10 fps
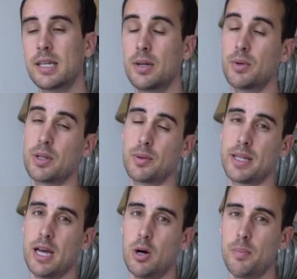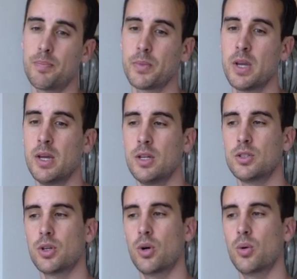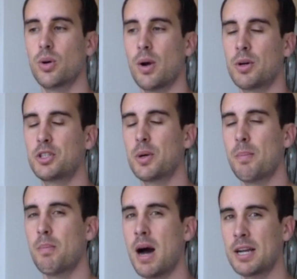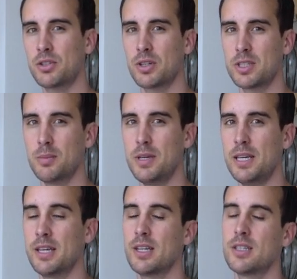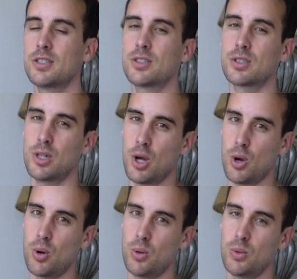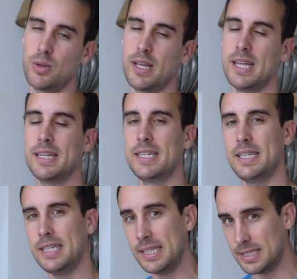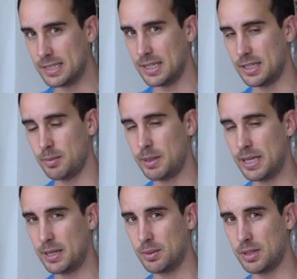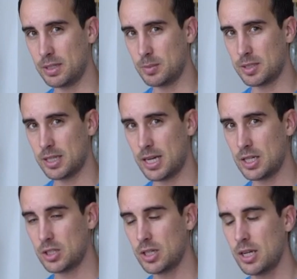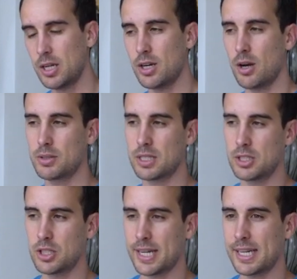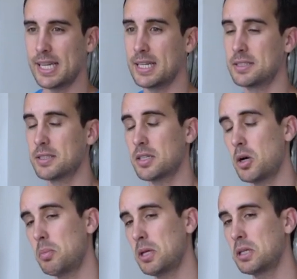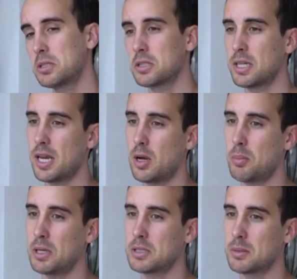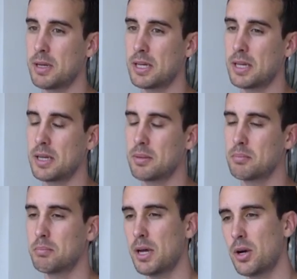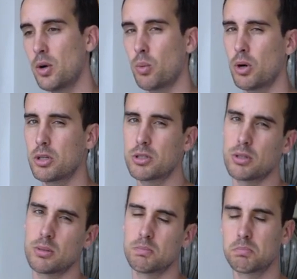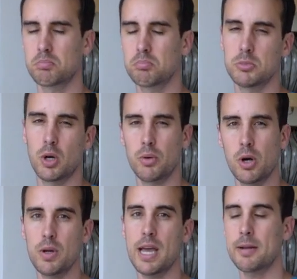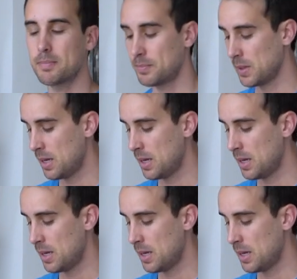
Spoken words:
can really, really help. So I want your mantra to be slow and easy in the beginning with this massage. You're always going to check in. Is this helping? Is this not helping? Is it making it better, worse, or don't know yet?